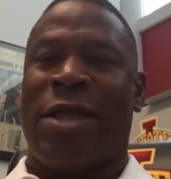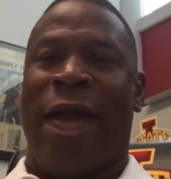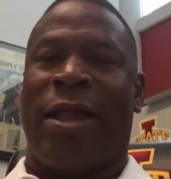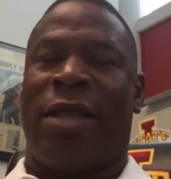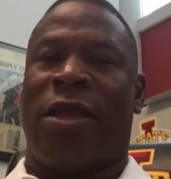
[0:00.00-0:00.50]

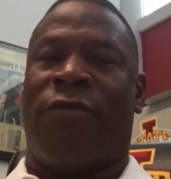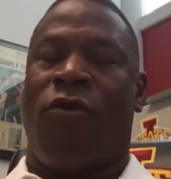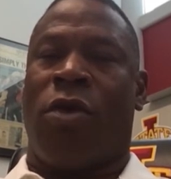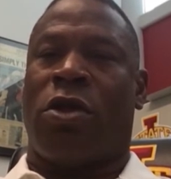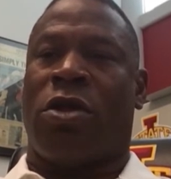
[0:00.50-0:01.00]
not let these
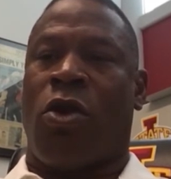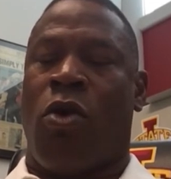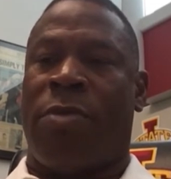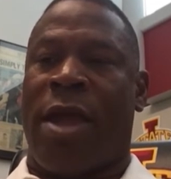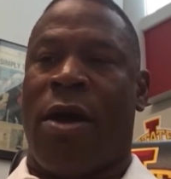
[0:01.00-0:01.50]
foreigners slow
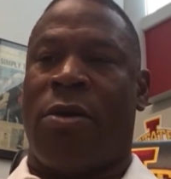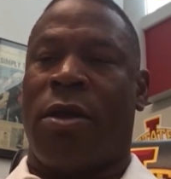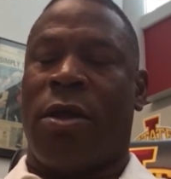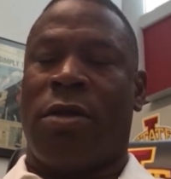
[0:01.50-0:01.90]
them down.